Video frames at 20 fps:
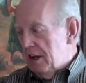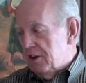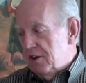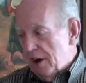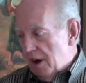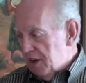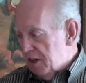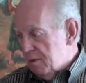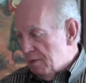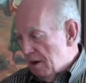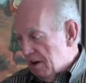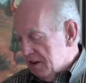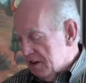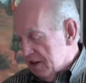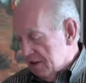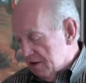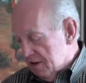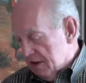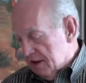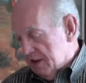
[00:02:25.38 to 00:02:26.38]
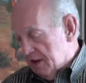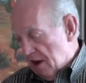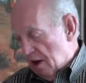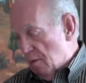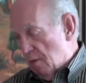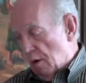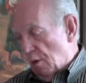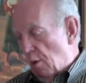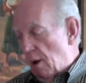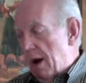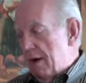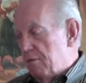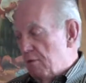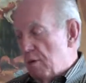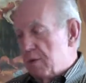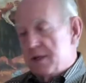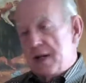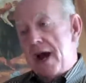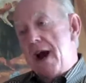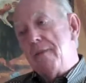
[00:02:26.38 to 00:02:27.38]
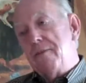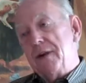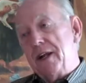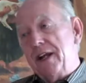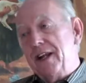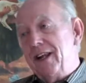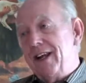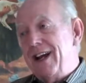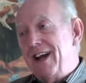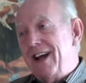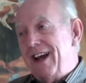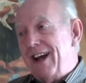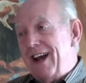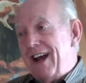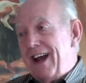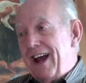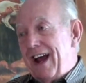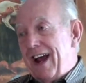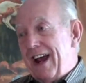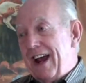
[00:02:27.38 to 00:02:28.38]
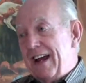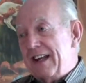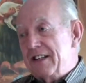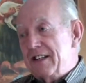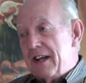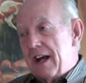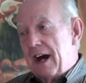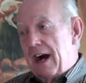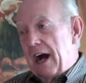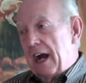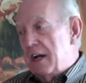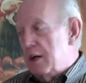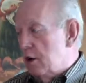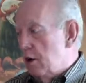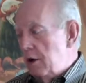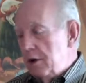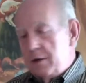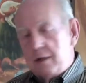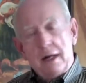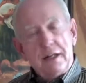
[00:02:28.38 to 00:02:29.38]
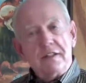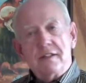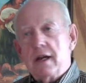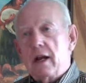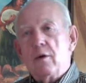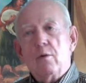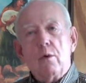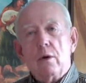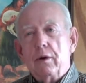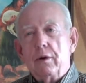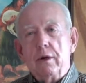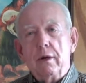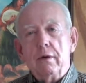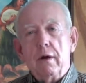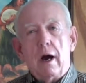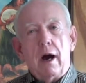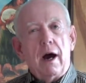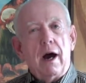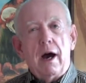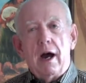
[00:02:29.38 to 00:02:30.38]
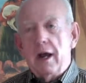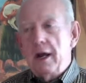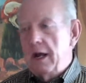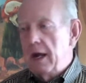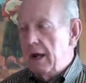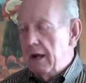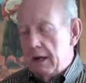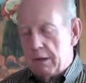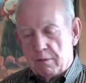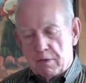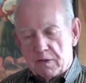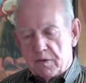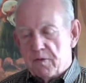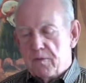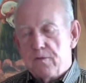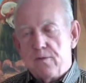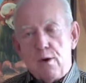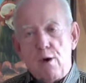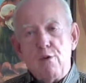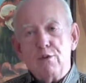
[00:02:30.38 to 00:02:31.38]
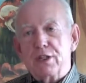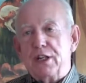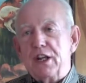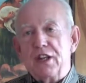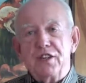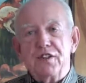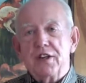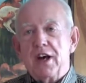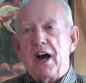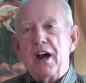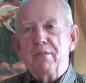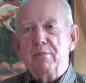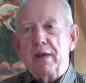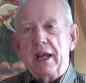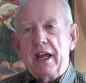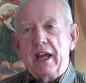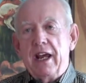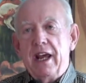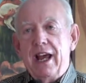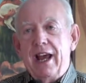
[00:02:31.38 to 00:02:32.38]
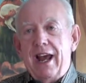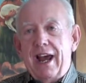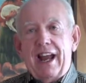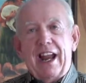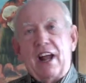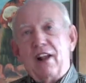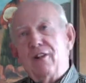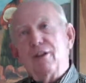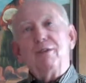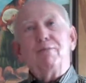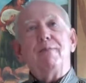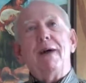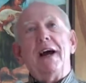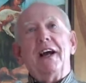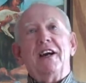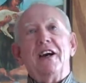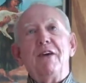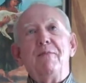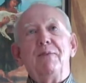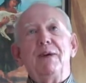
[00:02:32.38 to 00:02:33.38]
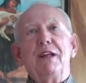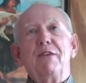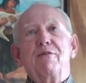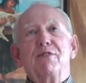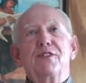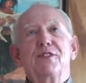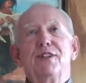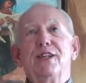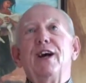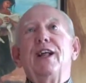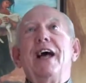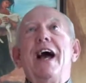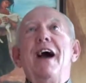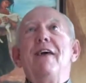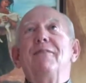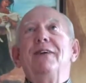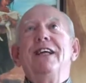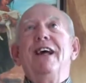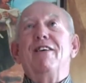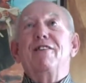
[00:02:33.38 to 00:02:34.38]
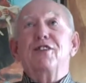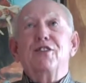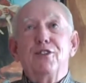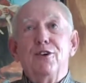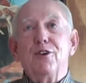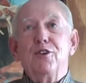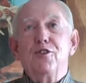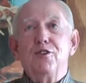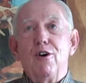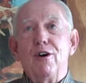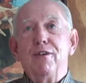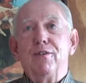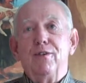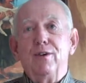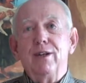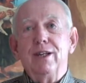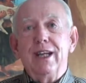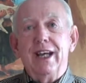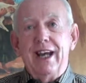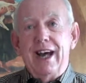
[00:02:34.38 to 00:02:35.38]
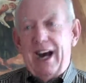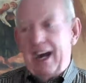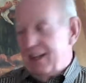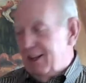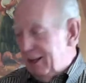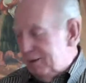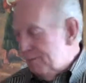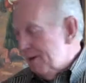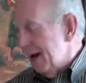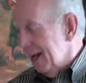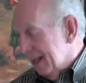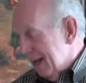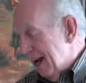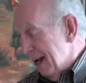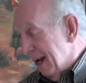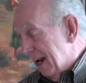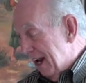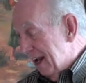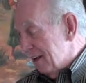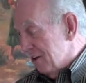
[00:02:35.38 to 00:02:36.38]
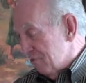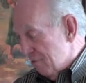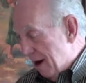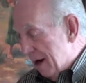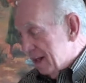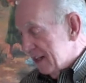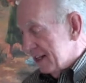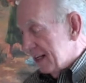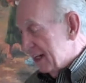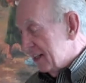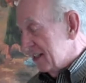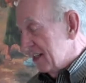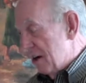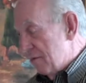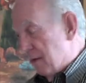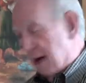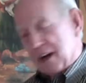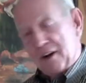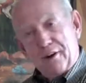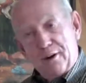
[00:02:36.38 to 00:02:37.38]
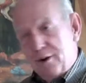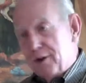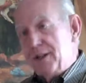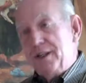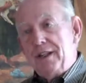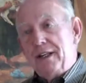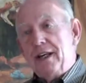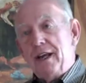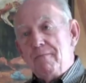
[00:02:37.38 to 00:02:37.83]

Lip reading: told my wife what was happening. And I could not say a word. It was frozen inside me. And I looked back up, and it was still happening. I was so joyful. I looked back down again and tried to say something. I couldn't.